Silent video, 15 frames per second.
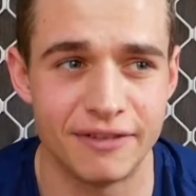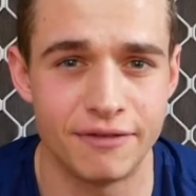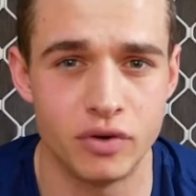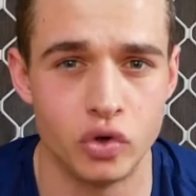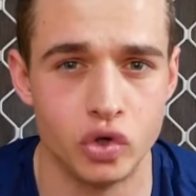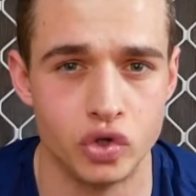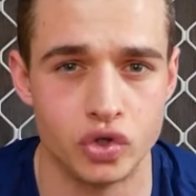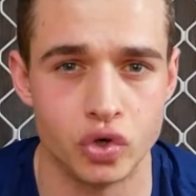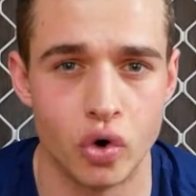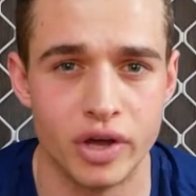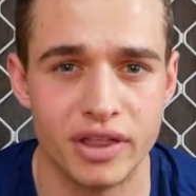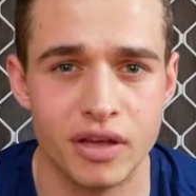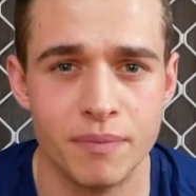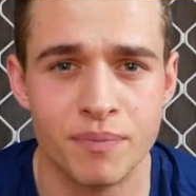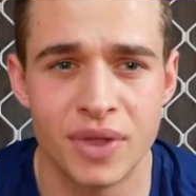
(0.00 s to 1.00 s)
if you enjoy
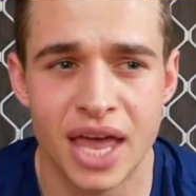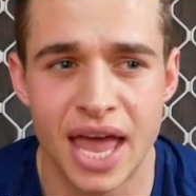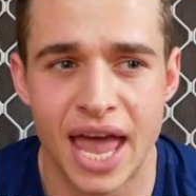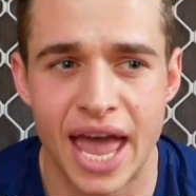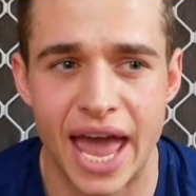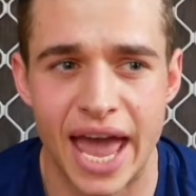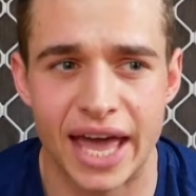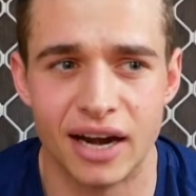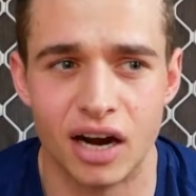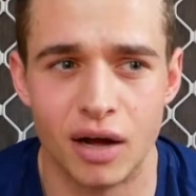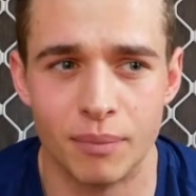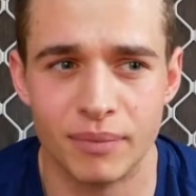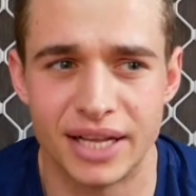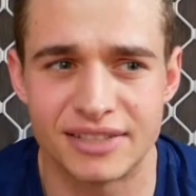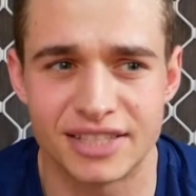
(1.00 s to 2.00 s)
them.
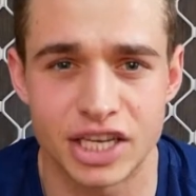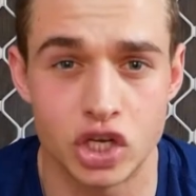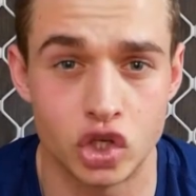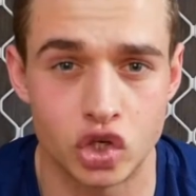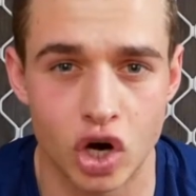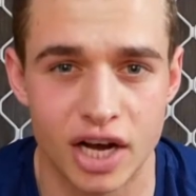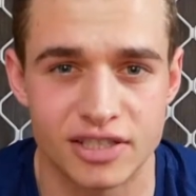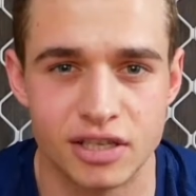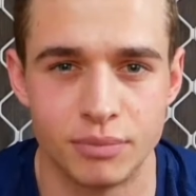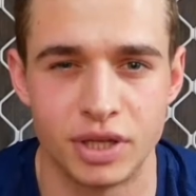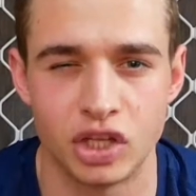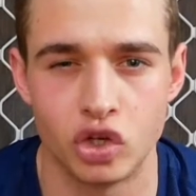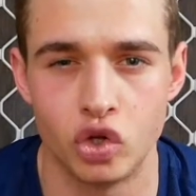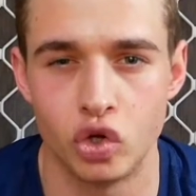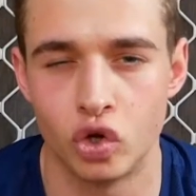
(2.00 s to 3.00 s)
And let's say you try
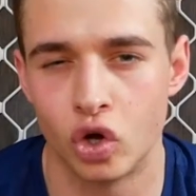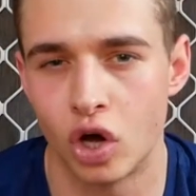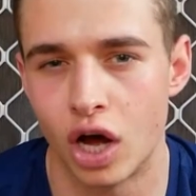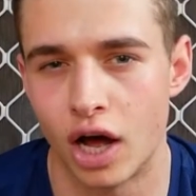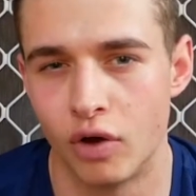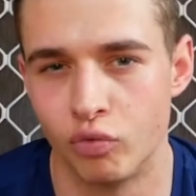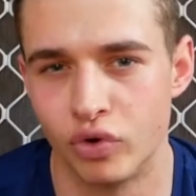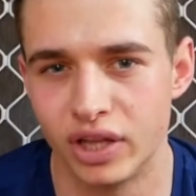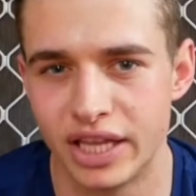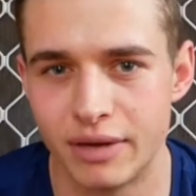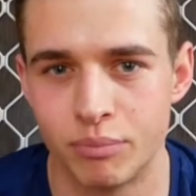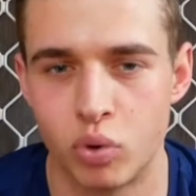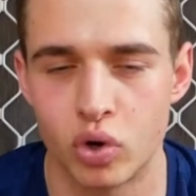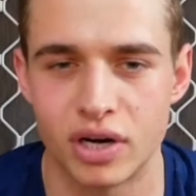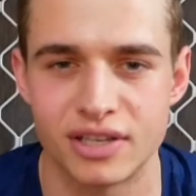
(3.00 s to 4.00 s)
something new, a really
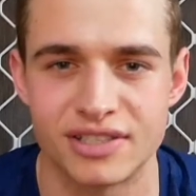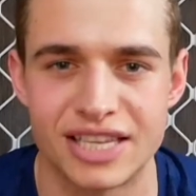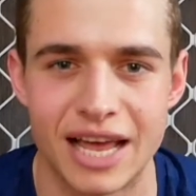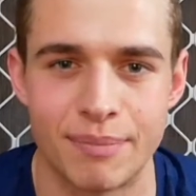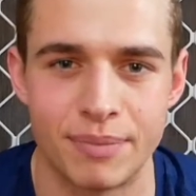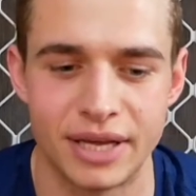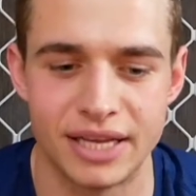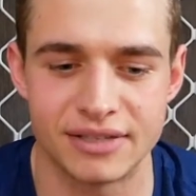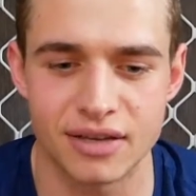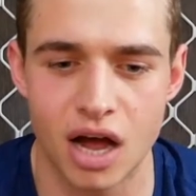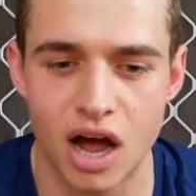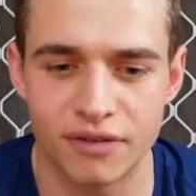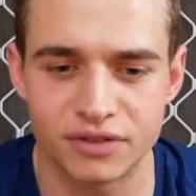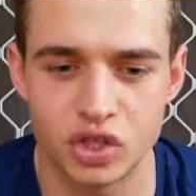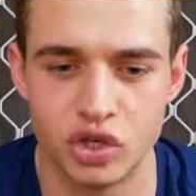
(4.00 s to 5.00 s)
important step is,
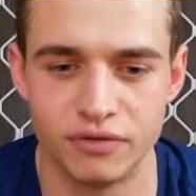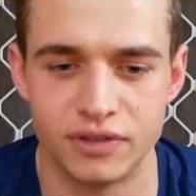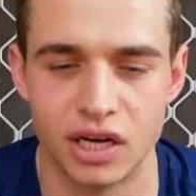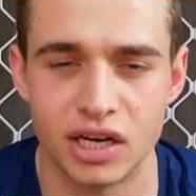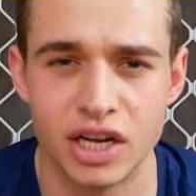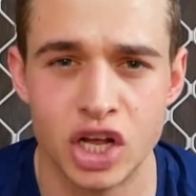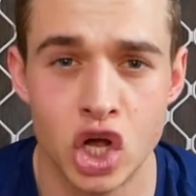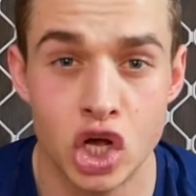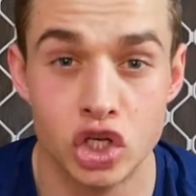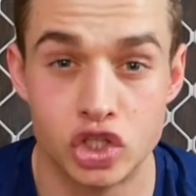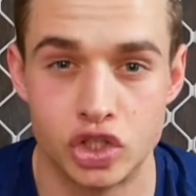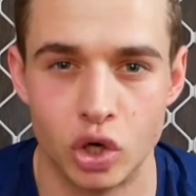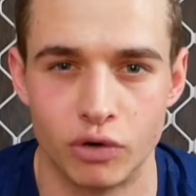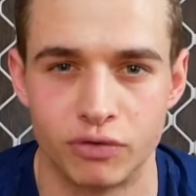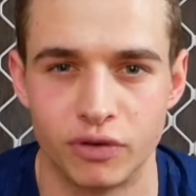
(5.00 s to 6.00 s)
after you've done it,
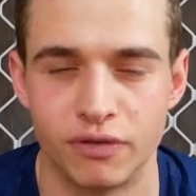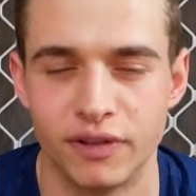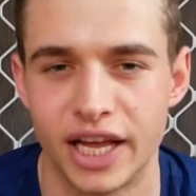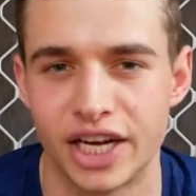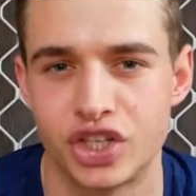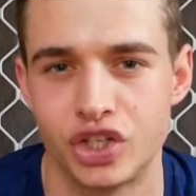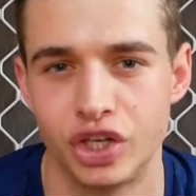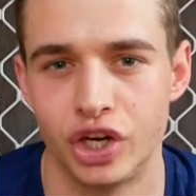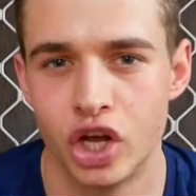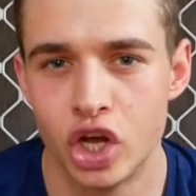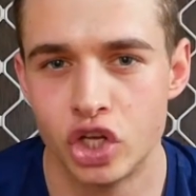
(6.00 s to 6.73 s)
self-reflection.